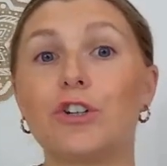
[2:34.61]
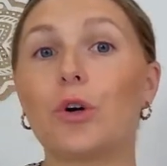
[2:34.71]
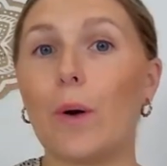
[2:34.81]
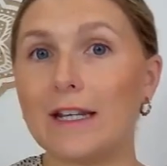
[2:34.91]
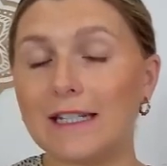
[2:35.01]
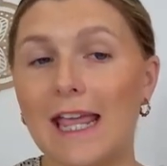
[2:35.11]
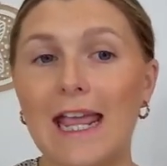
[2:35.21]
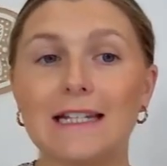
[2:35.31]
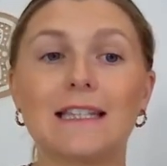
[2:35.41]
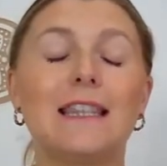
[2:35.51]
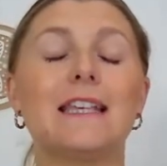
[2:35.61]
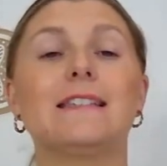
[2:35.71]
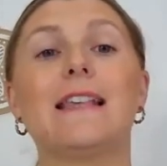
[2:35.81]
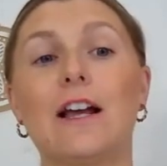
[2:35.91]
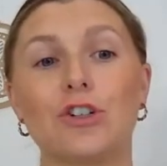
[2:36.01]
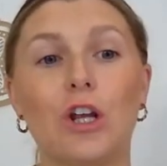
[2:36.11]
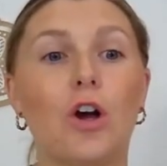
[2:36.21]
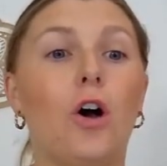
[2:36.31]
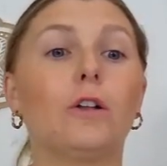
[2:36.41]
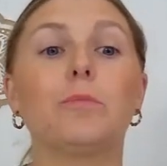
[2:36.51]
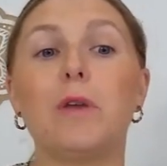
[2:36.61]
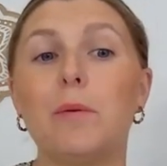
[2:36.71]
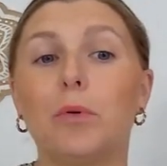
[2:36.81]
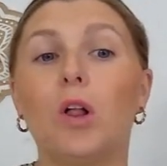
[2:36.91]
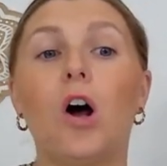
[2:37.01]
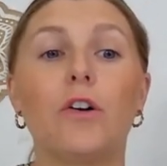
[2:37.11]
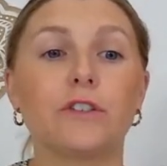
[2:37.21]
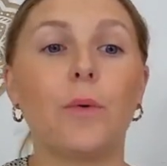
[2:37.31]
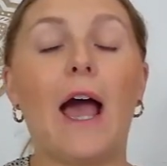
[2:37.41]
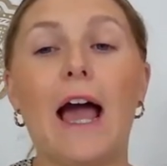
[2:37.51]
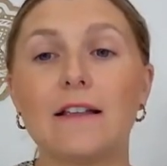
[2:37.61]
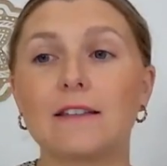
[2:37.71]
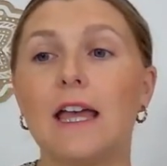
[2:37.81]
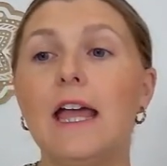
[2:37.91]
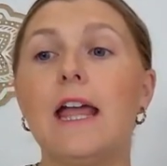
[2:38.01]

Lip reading: you're going to hit this section called People Also Ask.